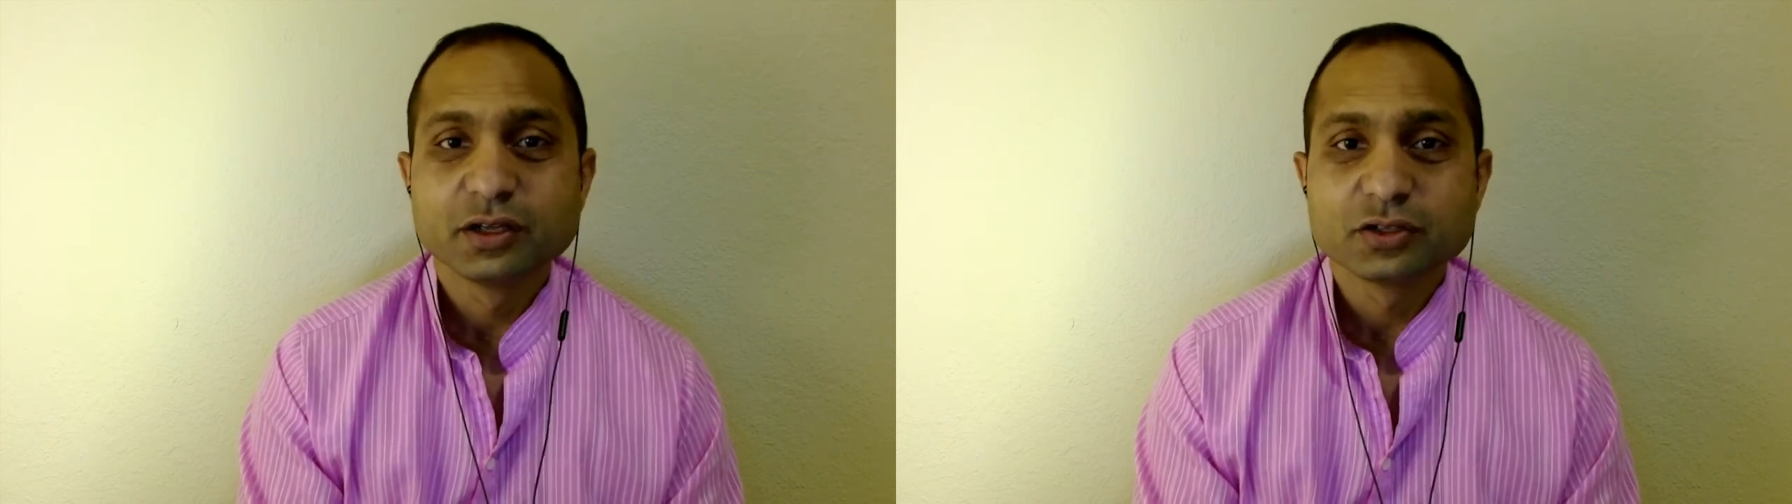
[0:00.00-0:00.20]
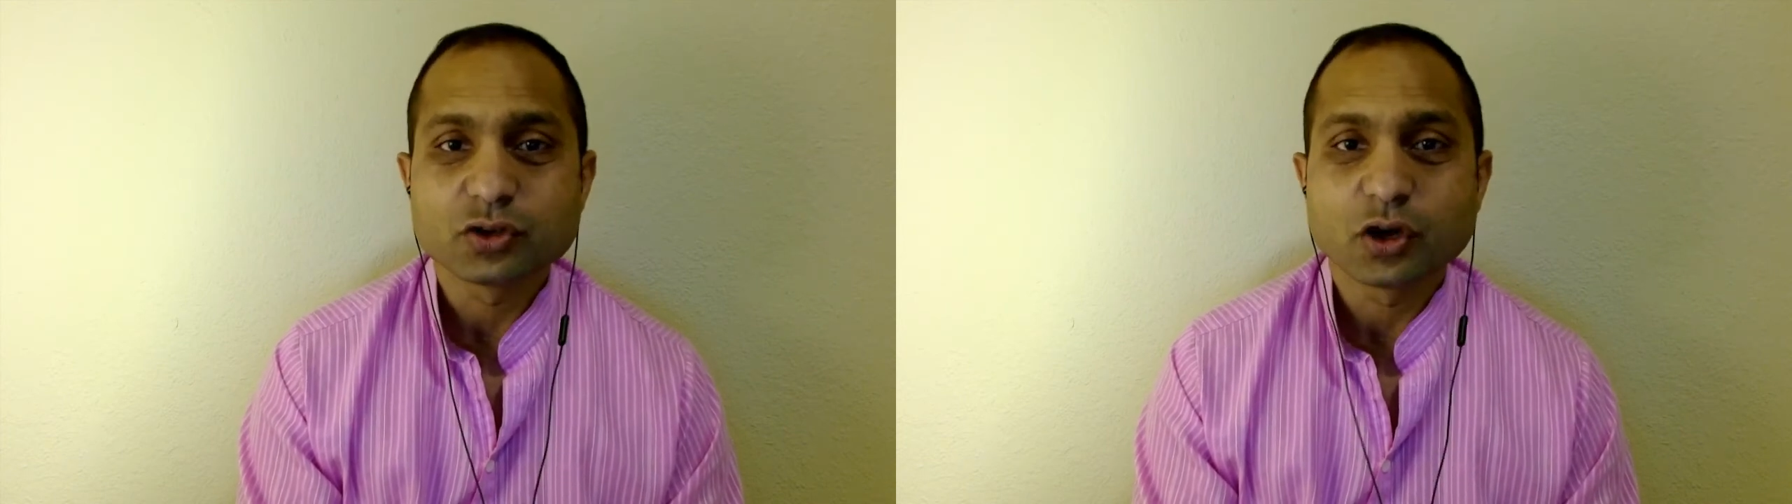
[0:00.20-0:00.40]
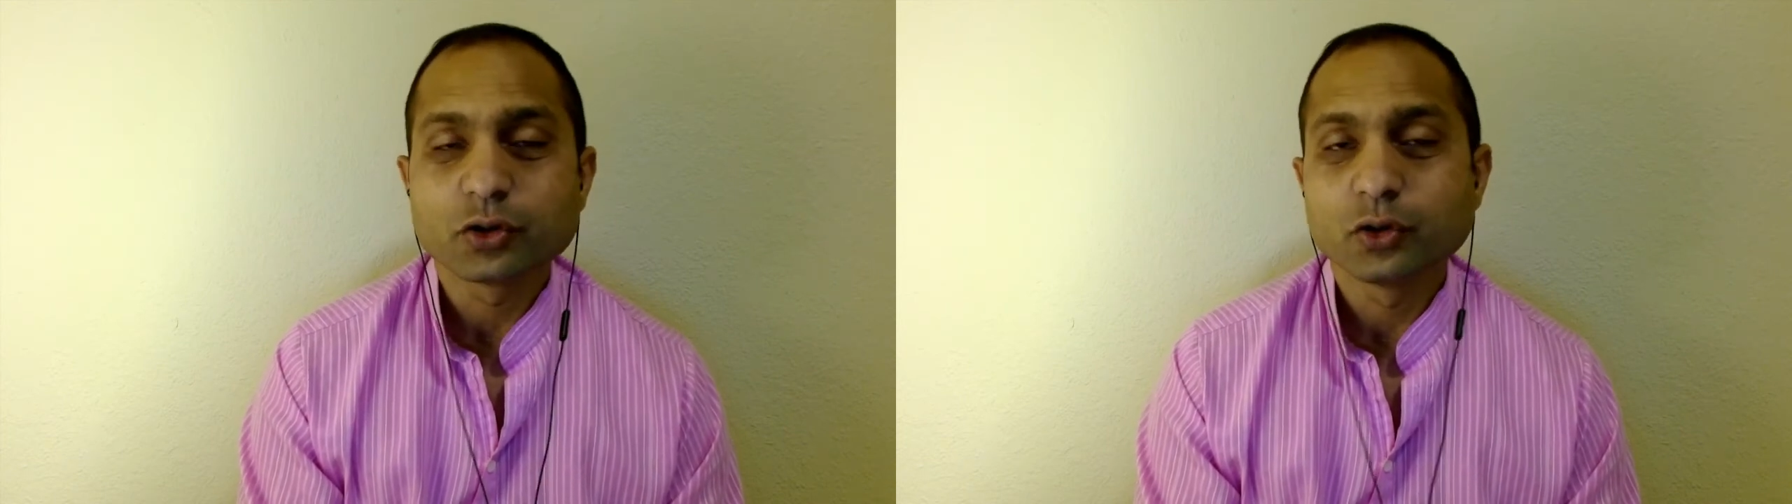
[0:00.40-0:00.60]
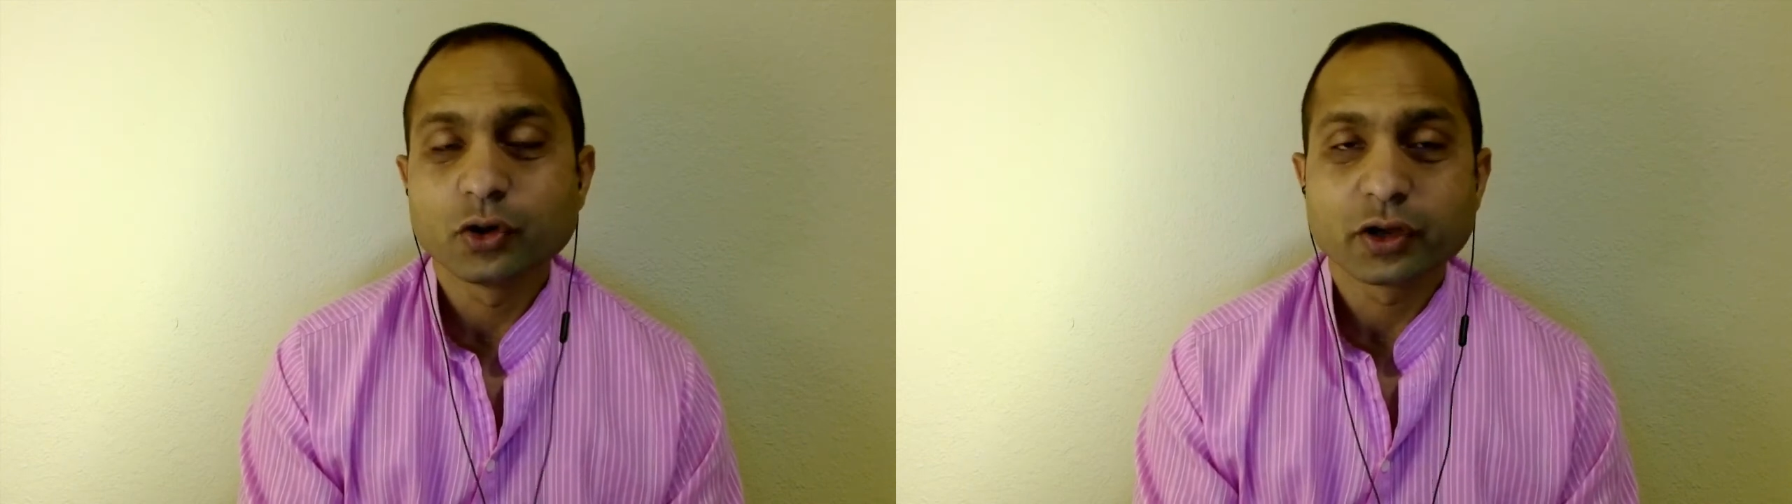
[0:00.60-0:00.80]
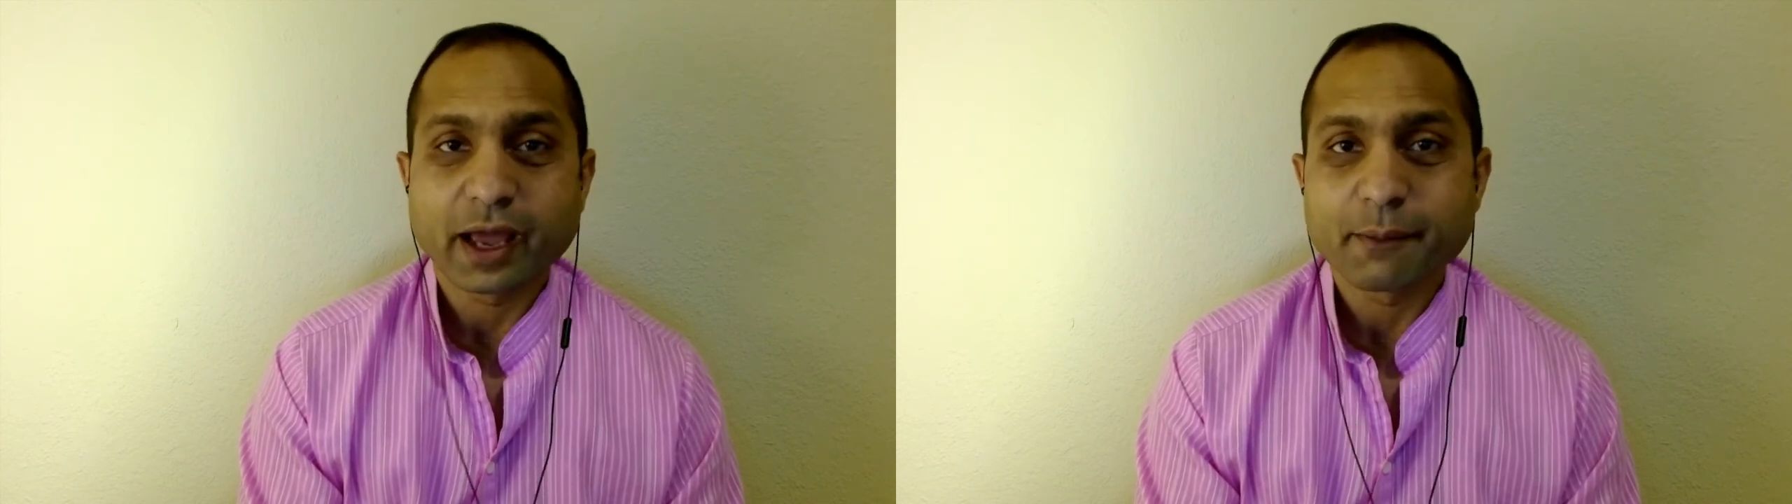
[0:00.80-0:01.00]
sorrow
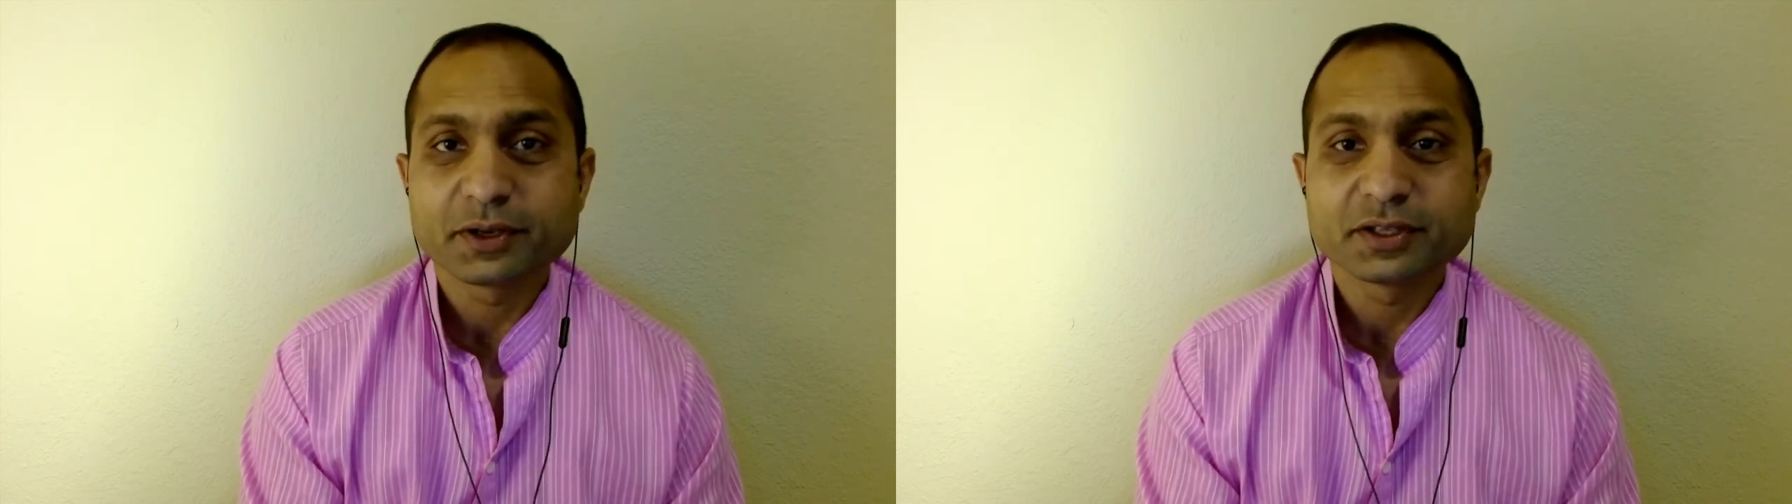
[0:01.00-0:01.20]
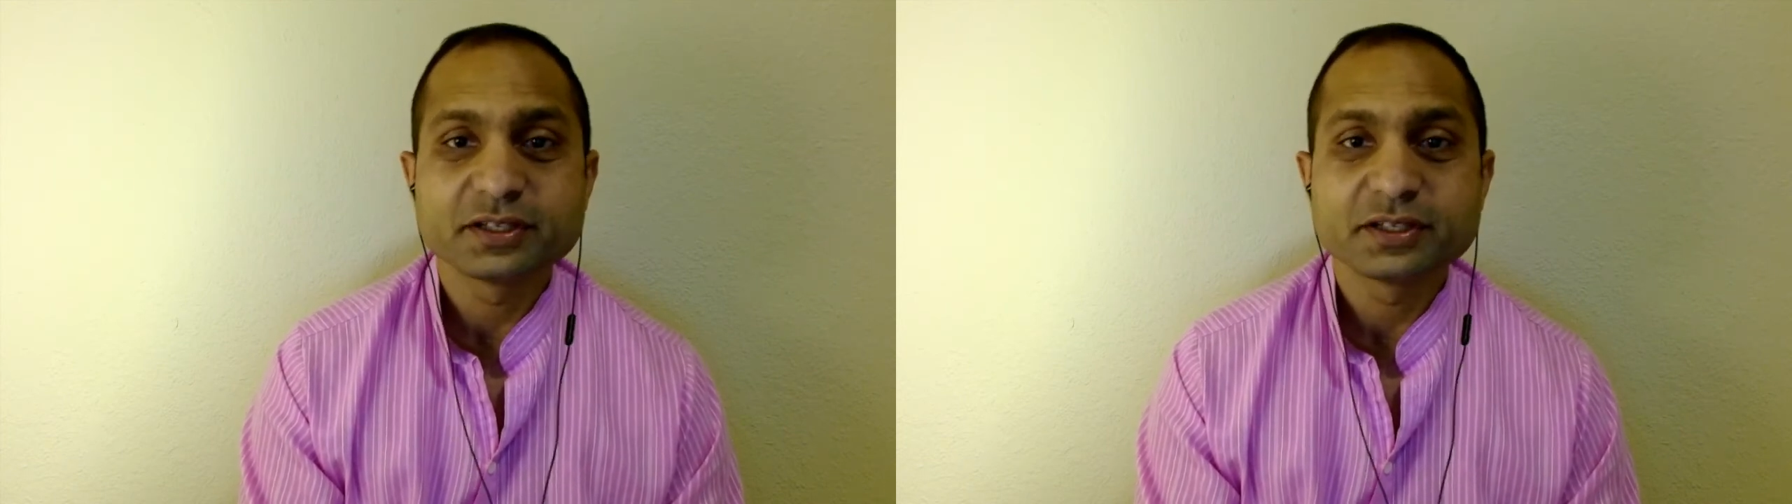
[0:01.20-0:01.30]
or happiness.